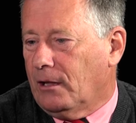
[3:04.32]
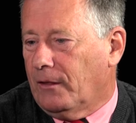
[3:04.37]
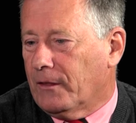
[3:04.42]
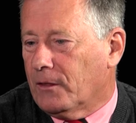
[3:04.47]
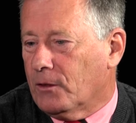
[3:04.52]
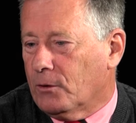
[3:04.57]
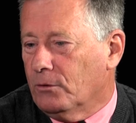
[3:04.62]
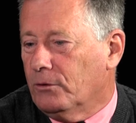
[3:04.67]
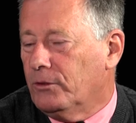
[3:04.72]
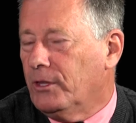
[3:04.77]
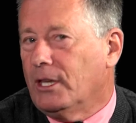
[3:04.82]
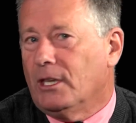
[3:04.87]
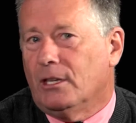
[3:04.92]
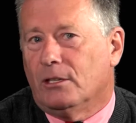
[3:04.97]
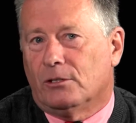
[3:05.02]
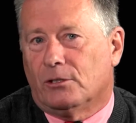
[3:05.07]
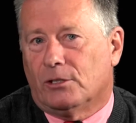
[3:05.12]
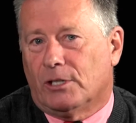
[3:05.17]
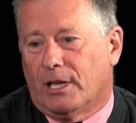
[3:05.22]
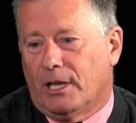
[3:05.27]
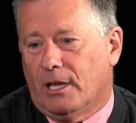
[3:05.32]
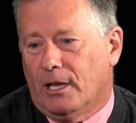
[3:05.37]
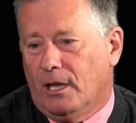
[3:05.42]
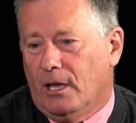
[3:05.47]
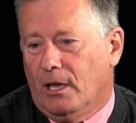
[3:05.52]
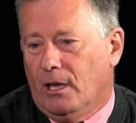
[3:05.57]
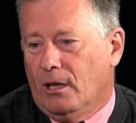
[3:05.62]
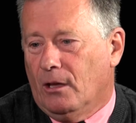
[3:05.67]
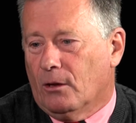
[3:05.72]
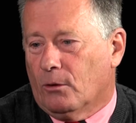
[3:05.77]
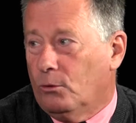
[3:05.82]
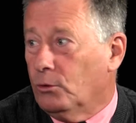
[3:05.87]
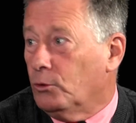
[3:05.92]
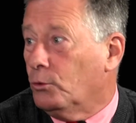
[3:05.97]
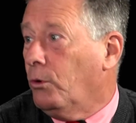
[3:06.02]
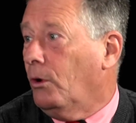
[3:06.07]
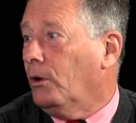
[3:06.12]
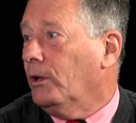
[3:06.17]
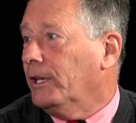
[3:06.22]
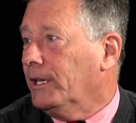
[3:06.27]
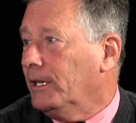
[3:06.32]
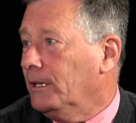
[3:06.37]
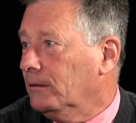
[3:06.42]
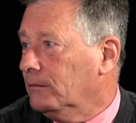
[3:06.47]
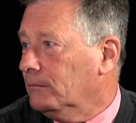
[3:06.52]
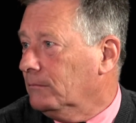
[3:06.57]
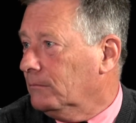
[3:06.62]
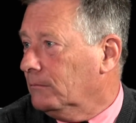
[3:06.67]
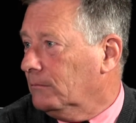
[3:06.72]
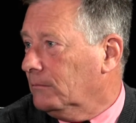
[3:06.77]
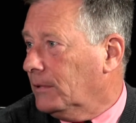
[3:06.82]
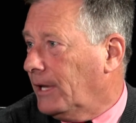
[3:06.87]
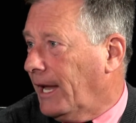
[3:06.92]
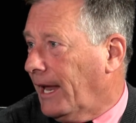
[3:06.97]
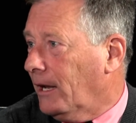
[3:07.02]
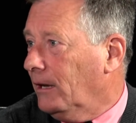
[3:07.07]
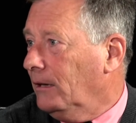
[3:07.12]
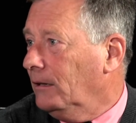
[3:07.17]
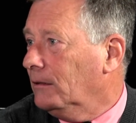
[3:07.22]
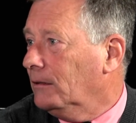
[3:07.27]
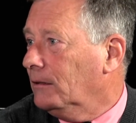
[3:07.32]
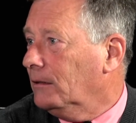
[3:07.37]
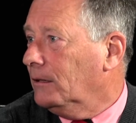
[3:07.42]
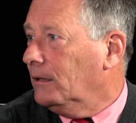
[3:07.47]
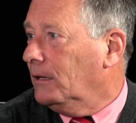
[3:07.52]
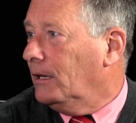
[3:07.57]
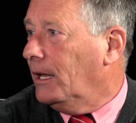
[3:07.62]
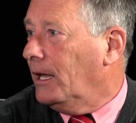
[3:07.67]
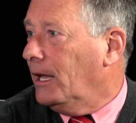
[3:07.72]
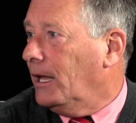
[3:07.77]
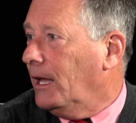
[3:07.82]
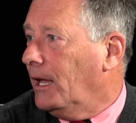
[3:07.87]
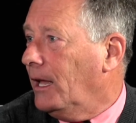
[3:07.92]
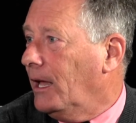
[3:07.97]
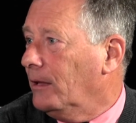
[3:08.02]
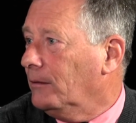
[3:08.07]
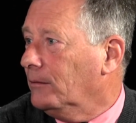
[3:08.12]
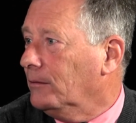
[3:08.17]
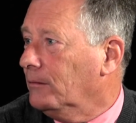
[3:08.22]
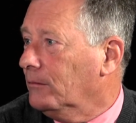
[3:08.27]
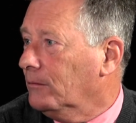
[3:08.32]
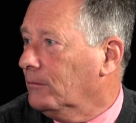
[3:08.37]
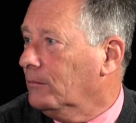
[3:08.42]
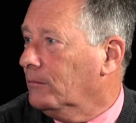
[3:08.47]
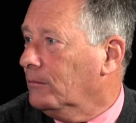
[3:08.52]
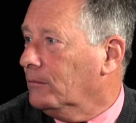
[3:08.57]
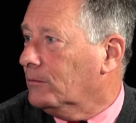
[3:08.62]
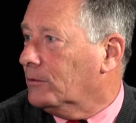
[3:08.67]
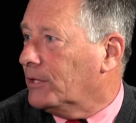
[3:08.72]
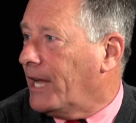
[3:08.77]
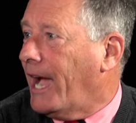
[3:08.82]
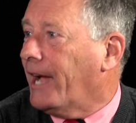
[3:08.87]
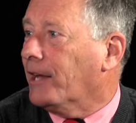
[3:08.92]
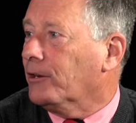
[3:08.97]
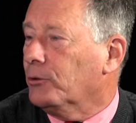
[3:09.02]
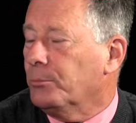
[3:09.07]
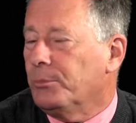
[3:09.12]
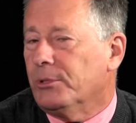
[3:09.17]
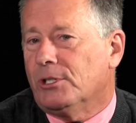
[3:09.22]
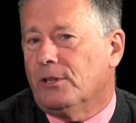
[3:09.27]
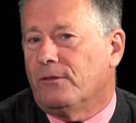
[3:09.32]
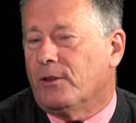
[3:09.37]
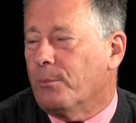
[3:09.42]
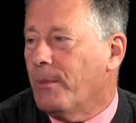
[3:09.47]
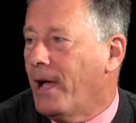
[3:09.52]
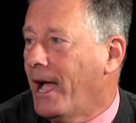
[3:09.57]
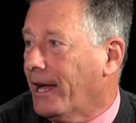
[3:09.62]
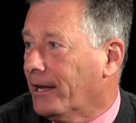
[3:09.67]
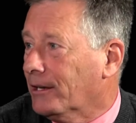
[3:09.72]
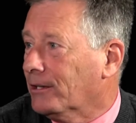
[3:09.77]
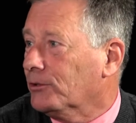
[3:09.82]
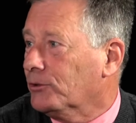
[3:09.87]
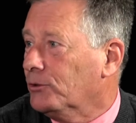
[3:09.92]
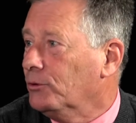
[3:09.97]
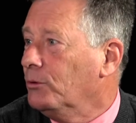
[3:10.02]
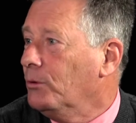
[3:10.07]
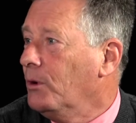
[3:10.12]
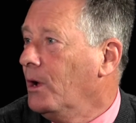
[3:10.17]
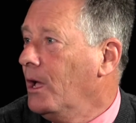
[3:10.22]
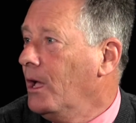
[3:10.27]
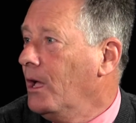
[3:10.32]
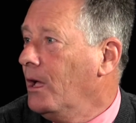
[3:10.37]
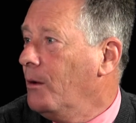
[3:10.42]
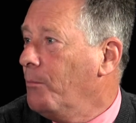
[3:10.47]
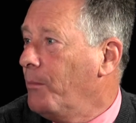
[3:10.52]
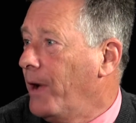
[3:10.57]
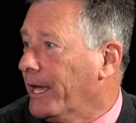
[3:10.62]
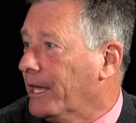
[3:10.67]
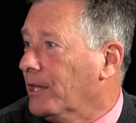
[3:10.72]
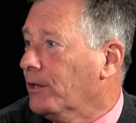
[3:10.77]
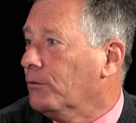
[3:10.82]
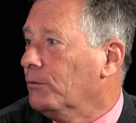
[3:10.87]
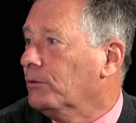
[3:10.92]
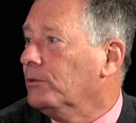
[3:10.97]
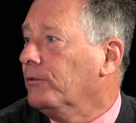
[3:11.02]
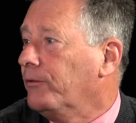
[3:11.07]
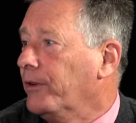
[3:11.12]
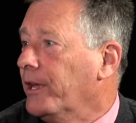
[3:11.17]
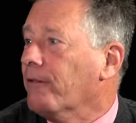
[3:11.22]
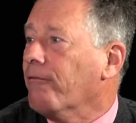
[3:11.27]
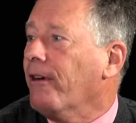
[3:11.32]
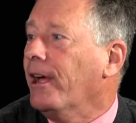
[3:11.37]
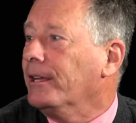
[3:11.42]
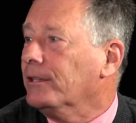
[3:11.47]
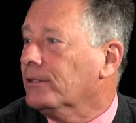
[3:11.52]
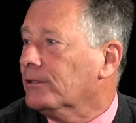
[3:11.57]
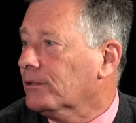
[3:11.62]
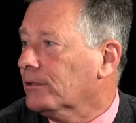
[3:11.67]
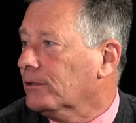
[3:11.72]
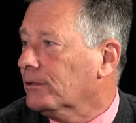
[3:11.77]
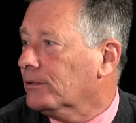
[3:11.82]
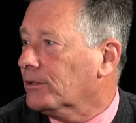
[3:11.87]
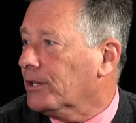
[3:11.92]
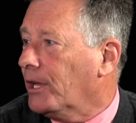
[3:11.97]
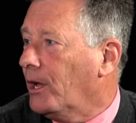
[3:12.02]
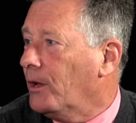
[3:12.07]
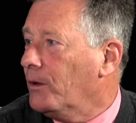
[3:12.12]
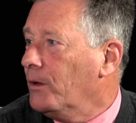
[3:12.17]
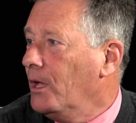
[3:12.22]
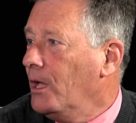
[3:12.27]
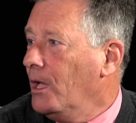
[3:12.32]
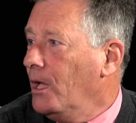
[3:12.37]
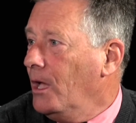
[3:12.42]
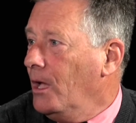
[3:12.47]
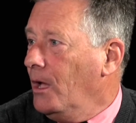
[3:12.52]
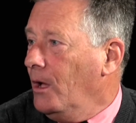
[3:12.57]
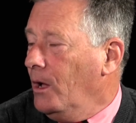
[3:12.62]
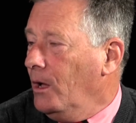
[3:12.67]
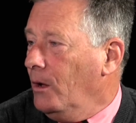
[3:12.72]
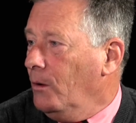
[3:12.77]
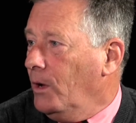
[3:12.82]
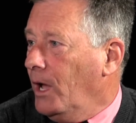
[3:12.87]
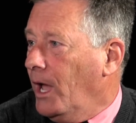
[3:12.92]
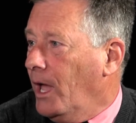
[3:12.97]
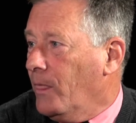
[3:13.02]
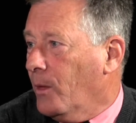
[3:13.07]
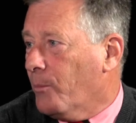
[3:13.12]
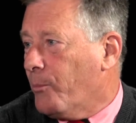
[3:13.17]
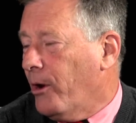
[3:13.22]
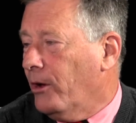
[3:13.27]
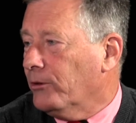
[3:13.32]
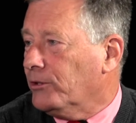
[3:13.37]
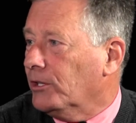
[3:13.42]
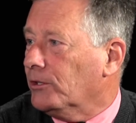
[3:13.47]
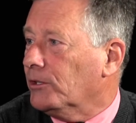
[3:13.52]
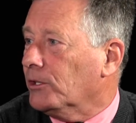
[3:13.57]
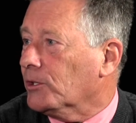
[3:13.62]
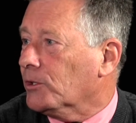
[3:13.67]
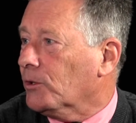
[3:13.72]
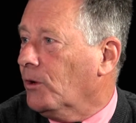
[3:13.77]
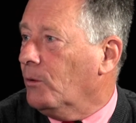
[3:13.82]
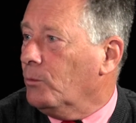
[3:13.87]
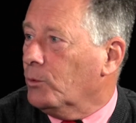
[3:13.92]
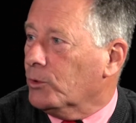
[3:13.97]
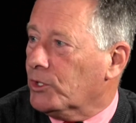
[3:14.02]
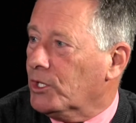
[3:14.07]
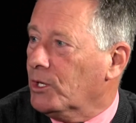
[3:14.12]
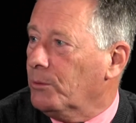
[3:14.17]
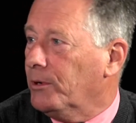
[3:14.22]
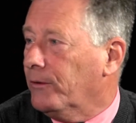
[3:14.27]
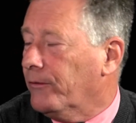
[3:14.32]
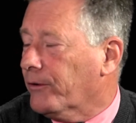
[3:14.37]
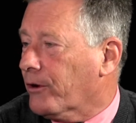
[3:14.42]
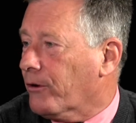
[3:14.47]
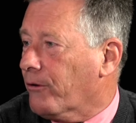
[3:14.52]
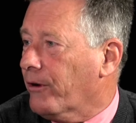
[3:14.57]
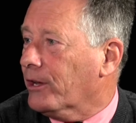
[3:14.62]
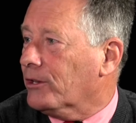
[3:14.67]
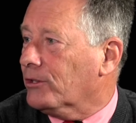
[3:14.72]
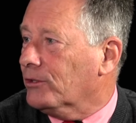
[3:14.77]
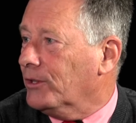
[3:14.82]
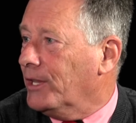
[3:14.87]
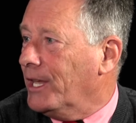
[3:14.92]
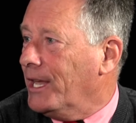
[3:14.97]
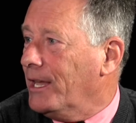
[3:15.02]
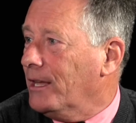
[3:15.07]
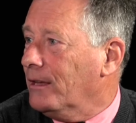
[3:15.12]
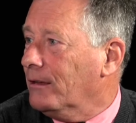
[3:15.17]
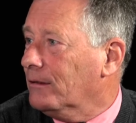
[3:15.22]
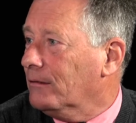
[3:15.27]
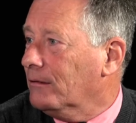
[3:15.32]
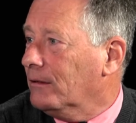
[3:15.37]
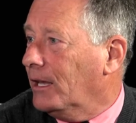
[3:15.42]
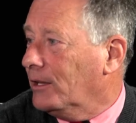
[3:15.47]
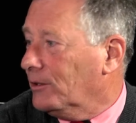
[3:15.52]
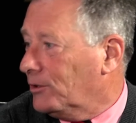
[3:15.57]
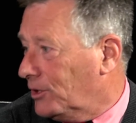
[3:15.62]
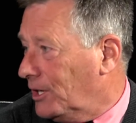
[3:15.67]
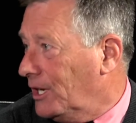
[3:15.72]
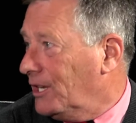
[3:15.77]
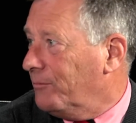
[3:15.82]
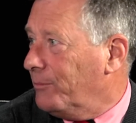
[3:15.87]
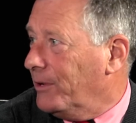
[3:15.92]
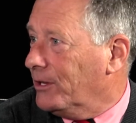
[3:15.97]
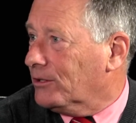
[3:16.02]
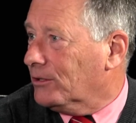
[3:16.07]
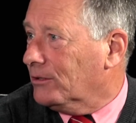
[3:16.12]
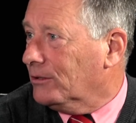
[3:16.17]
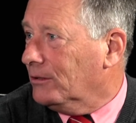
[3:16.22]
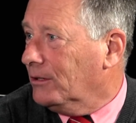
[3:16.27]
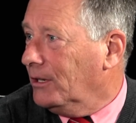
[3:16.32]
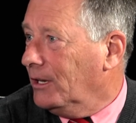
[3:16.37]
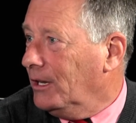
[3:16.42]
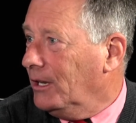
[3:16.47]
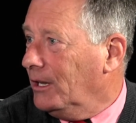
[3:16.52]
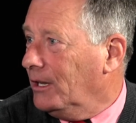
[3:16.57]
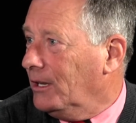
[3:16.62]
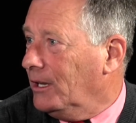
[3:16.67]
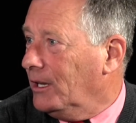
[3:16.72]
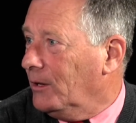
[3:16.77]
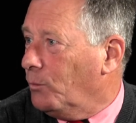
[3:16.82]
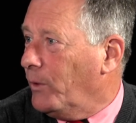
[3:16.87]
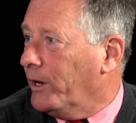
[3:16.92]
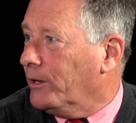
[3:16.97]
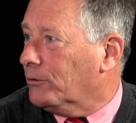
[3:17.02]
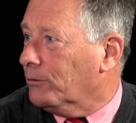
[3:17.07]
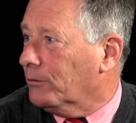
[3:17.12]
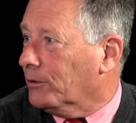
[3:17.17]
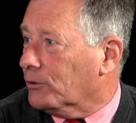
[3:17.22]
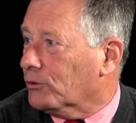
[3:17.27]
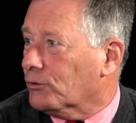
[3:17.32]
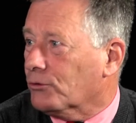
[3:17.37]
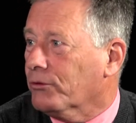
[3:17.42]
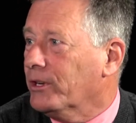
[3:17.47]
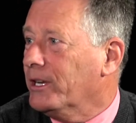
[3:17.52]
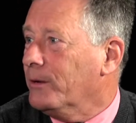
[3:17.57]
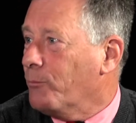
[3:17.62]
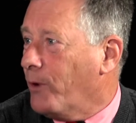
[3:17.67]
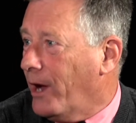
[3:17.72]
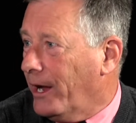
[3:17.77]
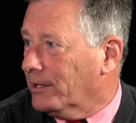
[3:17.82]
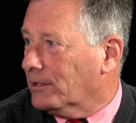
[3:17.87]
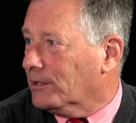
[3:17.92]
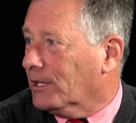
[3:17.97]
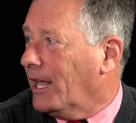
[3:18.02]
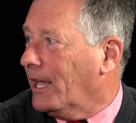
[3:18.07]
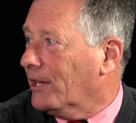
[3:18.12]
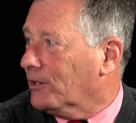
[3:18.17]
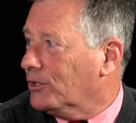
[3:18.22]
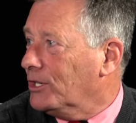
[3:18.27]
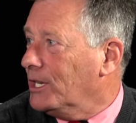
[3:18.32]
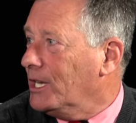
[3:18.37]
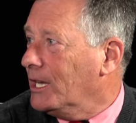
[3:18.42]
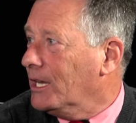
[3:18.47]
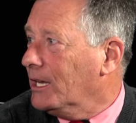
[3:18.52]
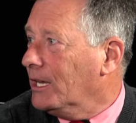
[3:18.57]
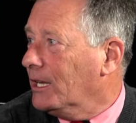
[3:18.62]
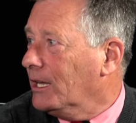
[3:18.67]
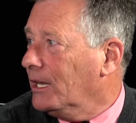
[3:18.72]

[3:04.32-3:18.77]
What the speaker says: think the good thing is good quality cattle and targeted Pacific market are still making good to fair rates. So, and the processing side will see a bit of a correction there. As Steve mentioned, it went to an extreme rates last year,